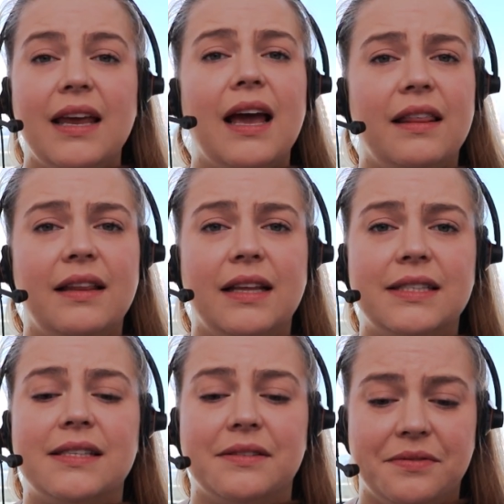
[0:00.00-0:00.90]
I would
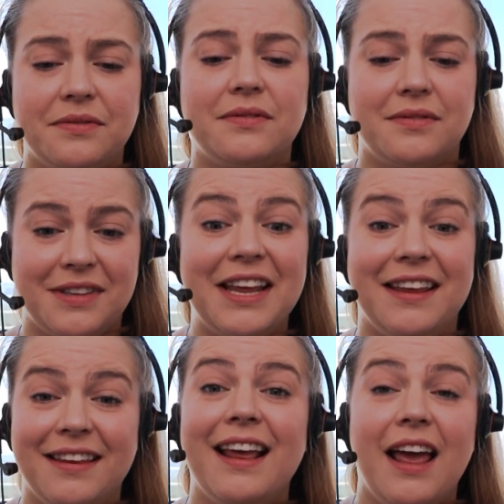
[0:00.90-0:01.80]
say.
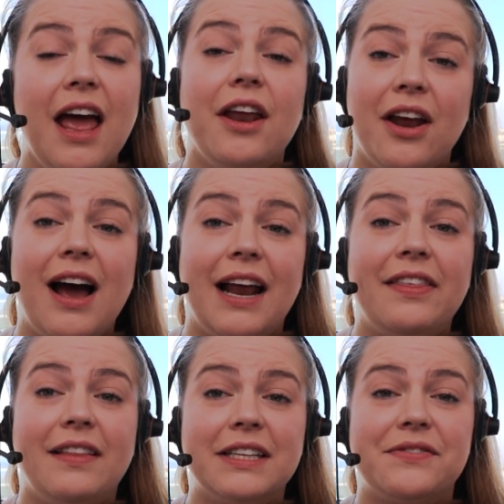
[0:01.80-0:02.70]
No, I
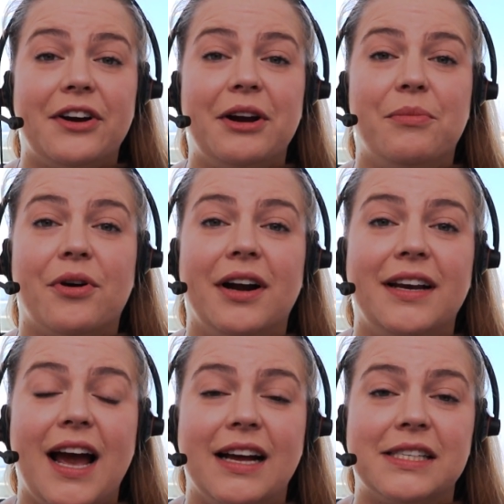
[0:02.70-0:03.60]
think that's very
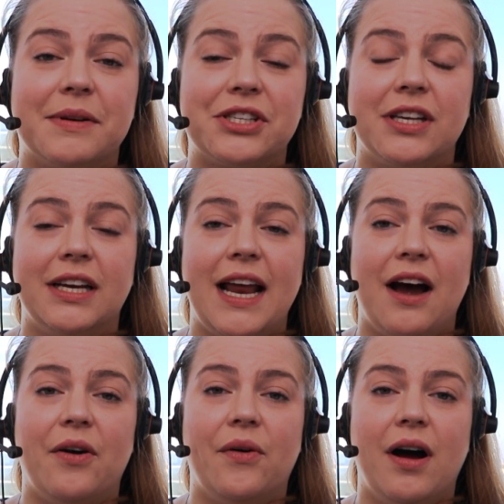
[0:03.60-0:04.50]
important. Yeah, especially
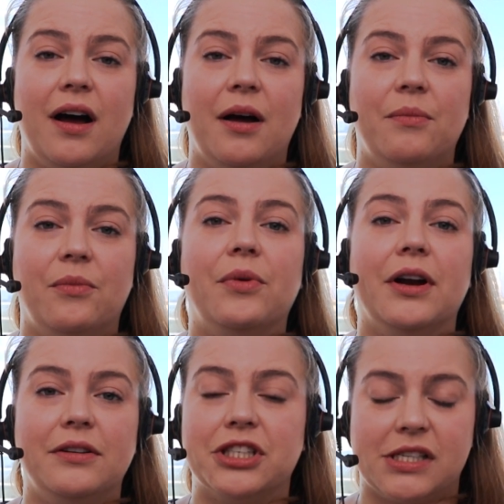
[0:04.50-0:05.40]
now
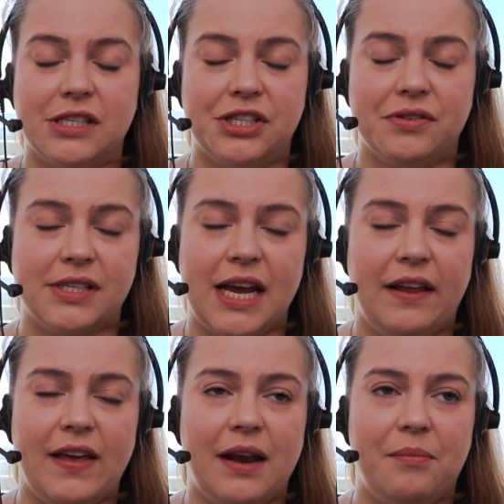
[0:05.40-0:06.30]
when, just as you're
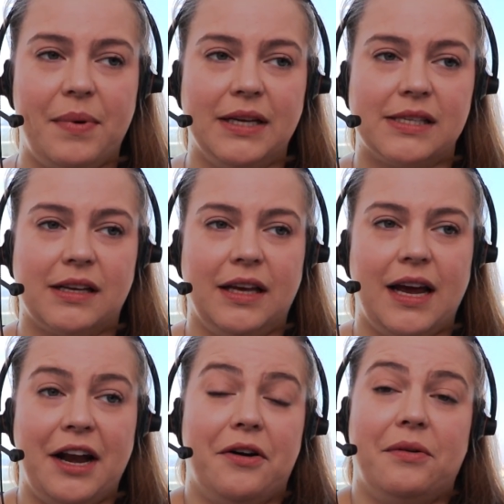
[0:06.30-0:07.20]
saying that,
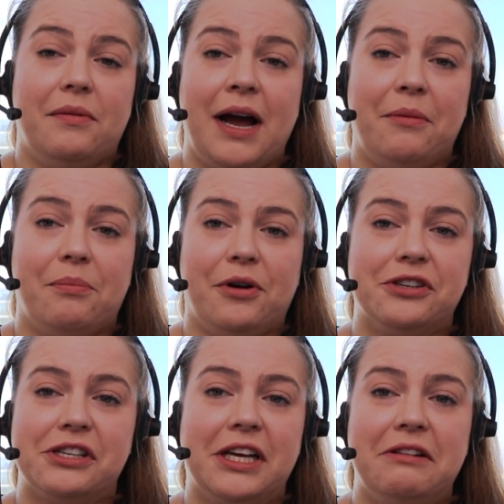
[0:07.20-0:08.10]
basically, I know I
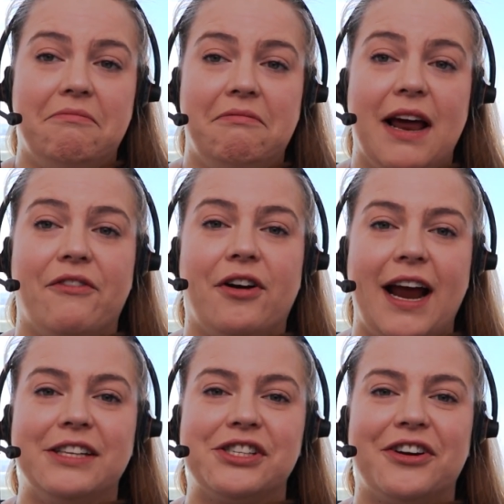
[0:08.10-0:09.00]
personally never
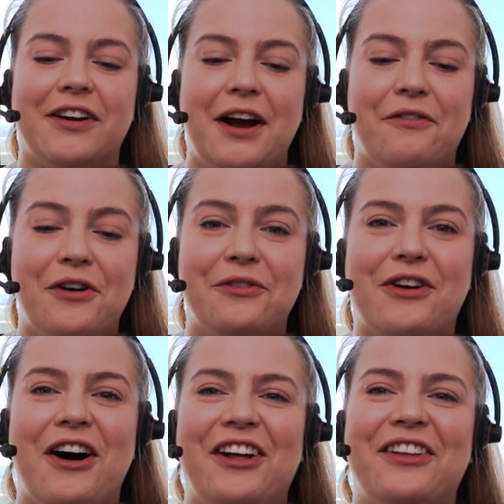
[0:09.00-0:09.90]
answer a phone
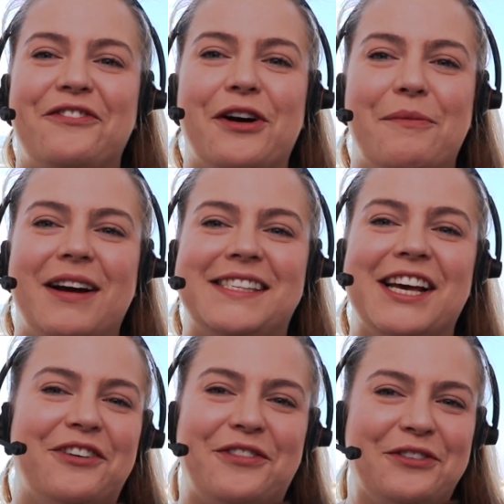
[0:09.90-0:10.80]
call from my
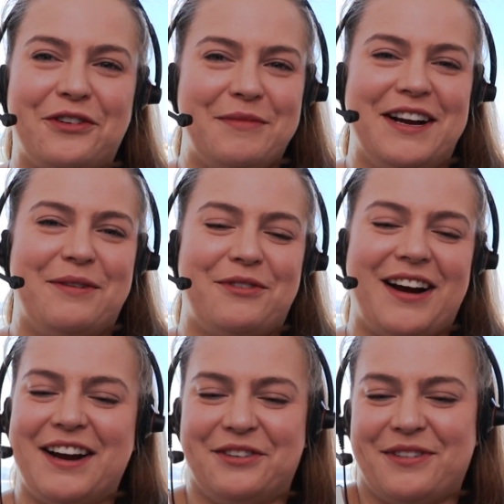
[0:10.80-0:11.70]
cell phone from a number
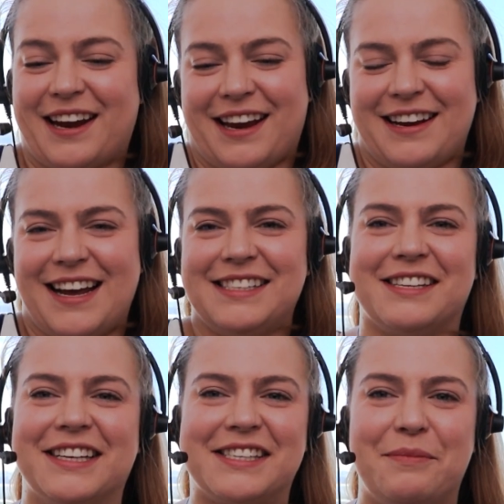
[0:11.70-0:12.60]
I don't recognize
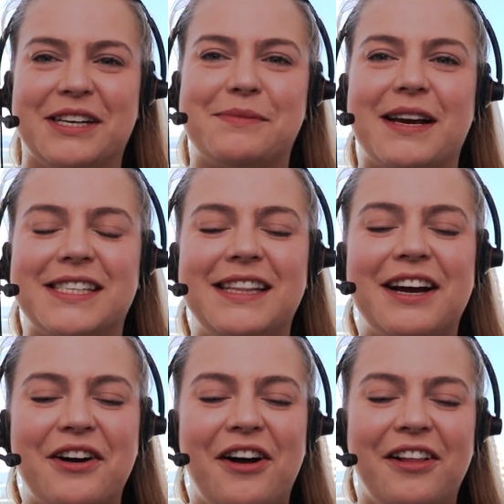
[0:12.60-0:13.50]
unless I'm expecting
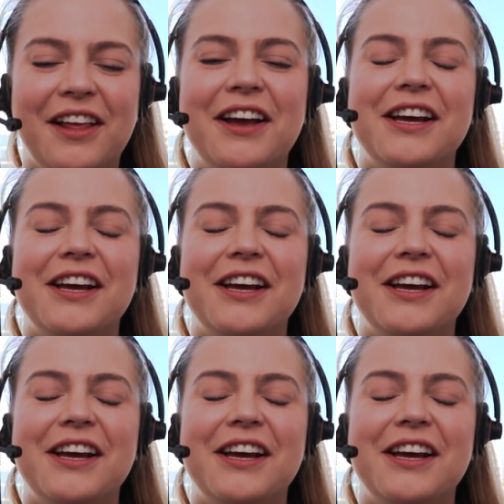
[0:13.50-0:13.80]
that call.